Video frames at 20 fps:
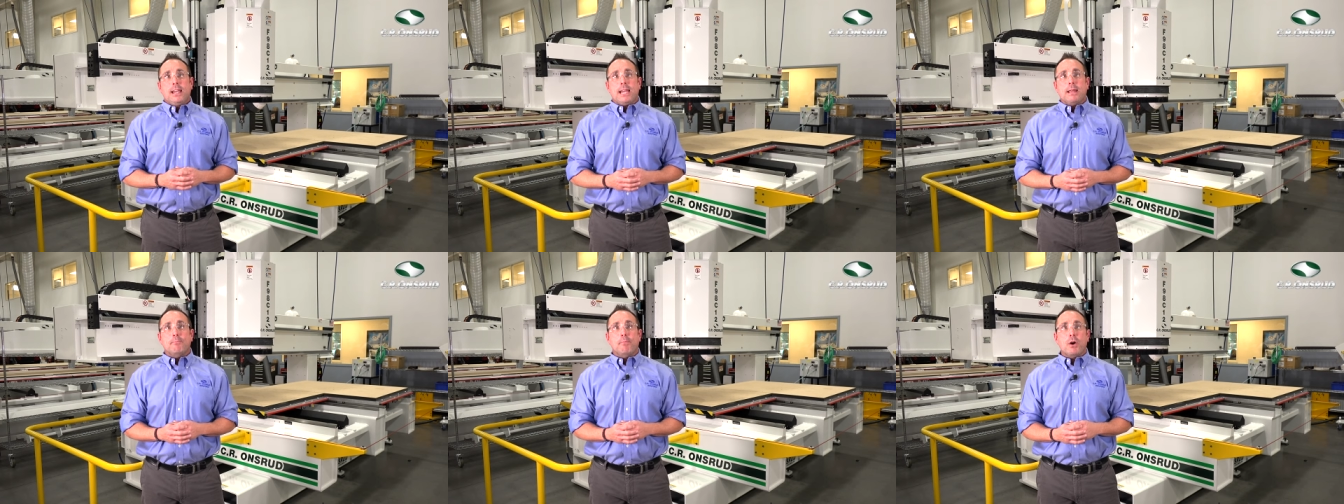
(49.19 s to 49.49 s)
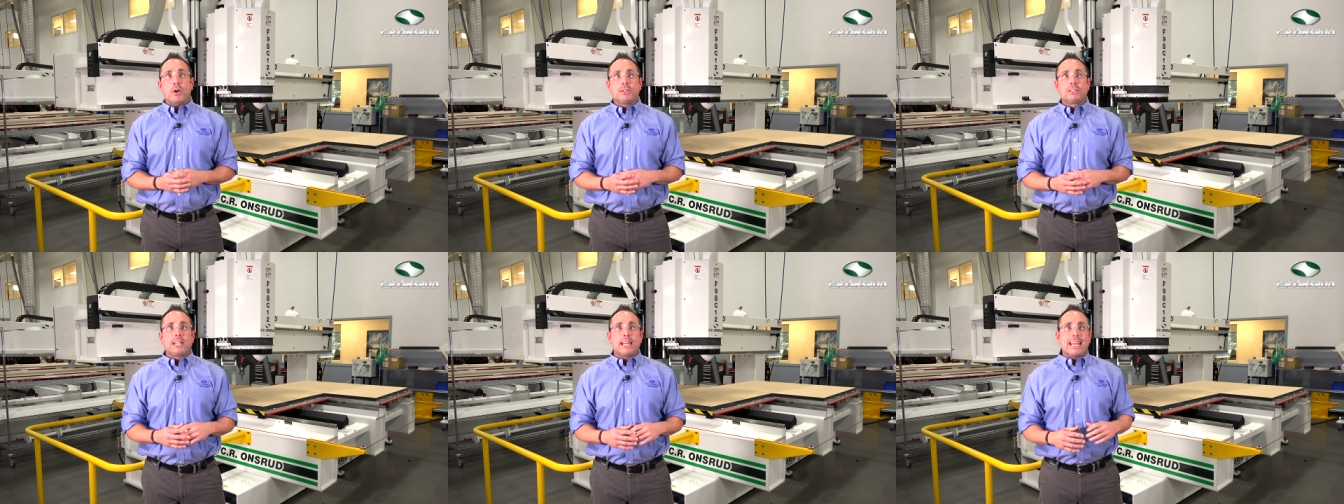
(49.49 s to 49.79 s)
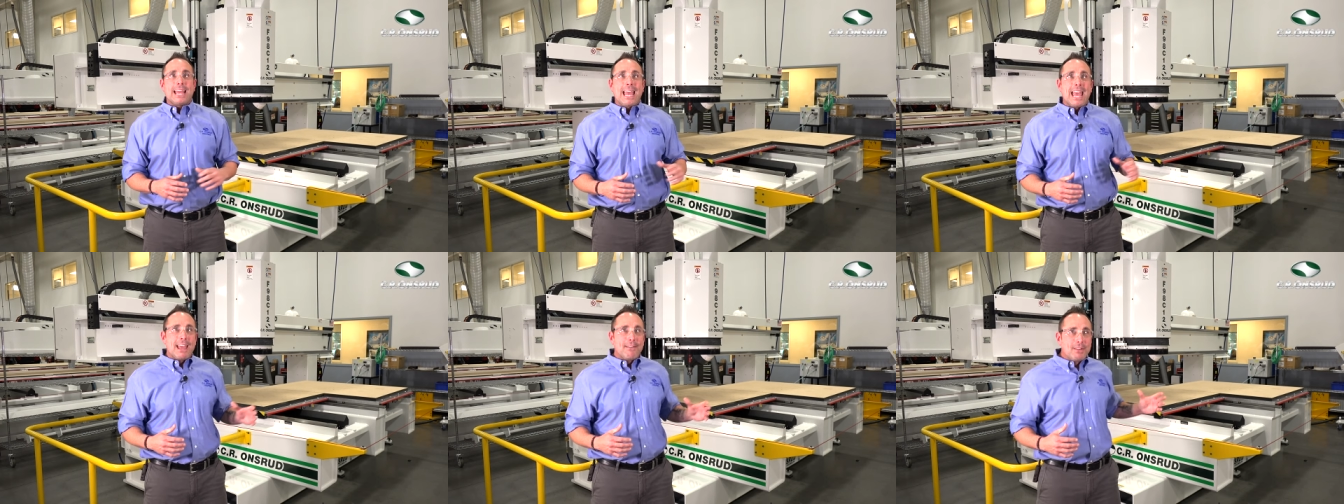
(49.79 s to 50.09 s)
It boasts
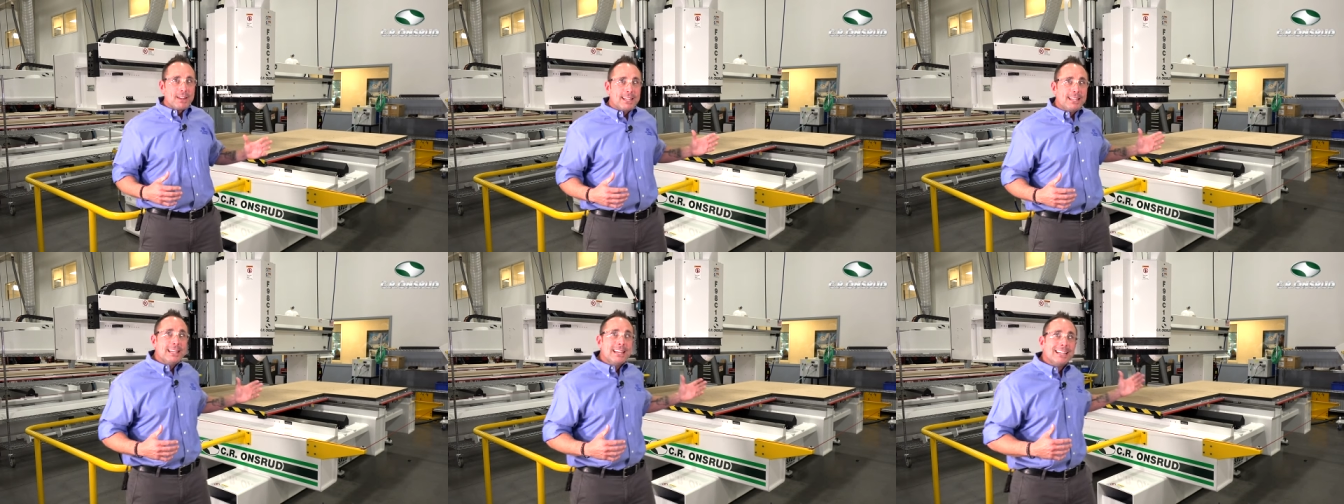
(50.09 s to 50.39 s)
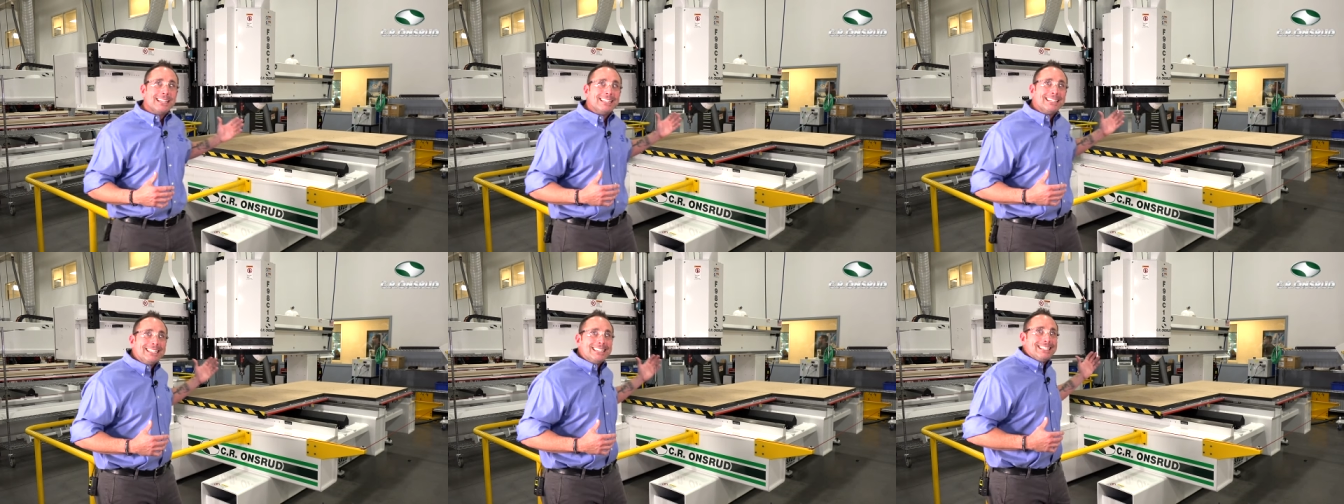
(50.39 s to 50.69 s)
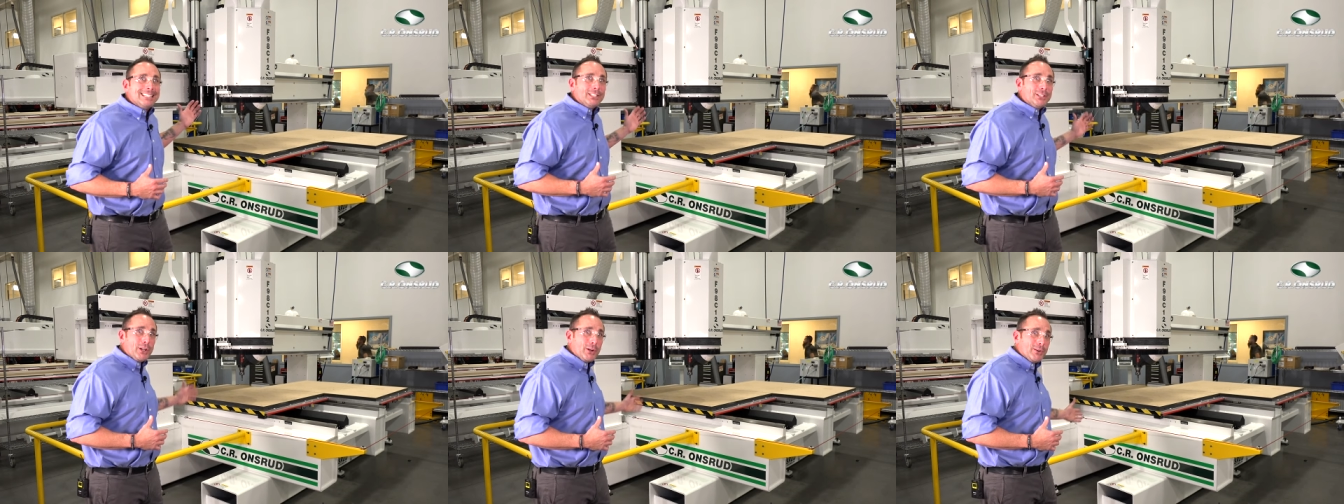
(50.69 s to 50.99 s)
a heavy
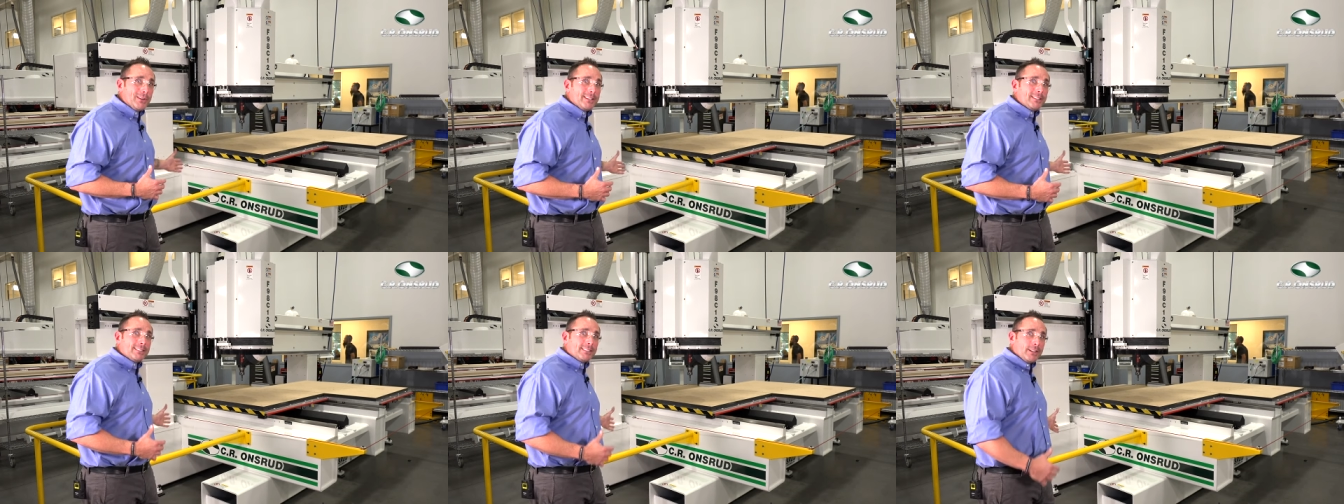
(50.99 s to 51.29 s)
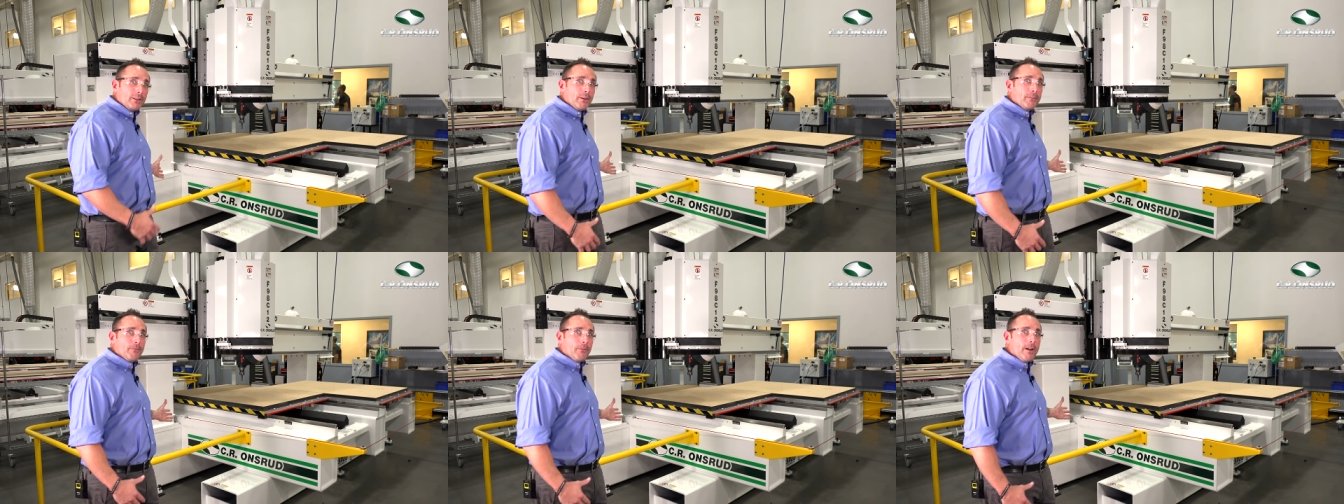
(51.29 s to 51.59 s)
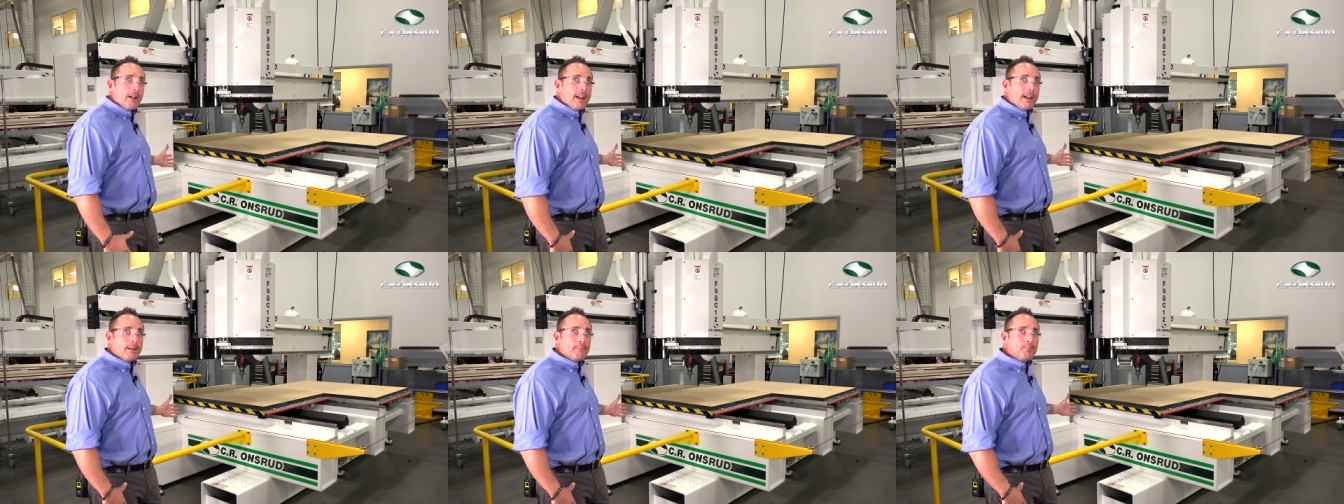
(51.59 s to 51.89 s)
duty steel
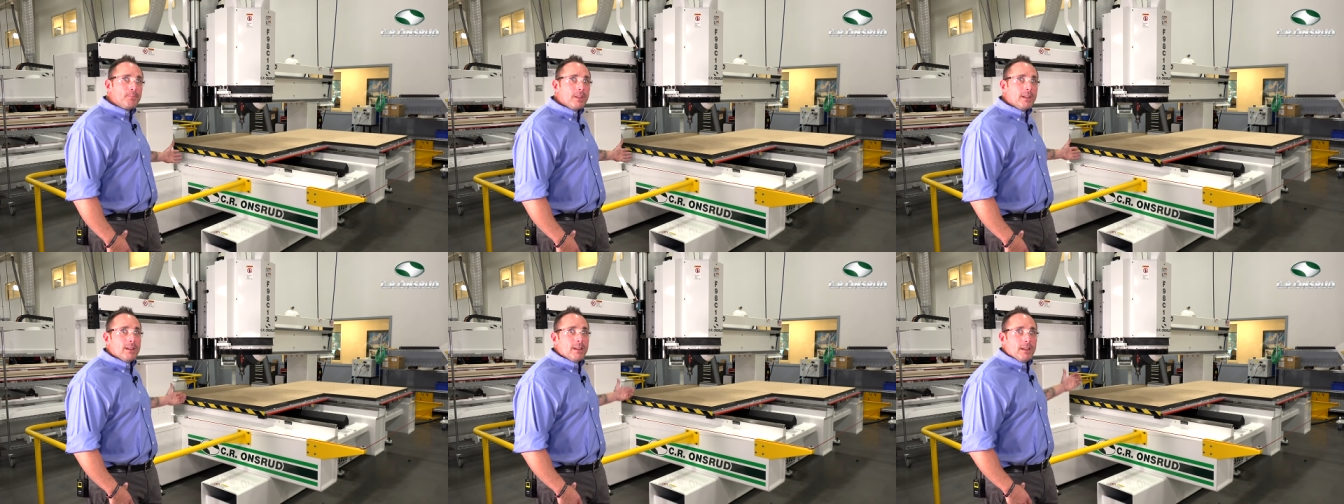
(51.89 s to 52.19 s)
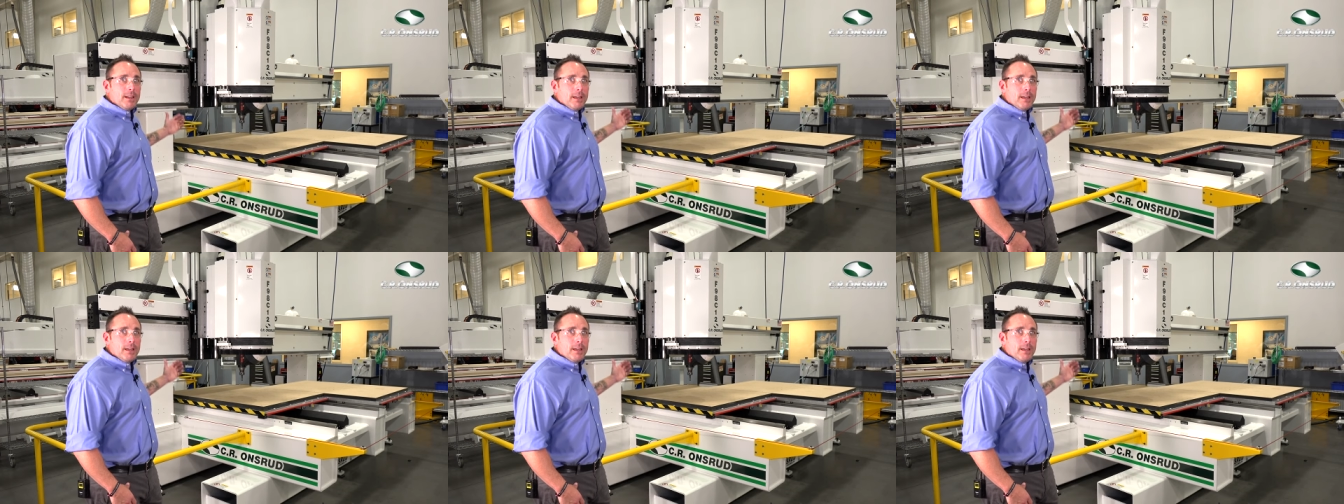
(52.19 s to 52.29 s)
frame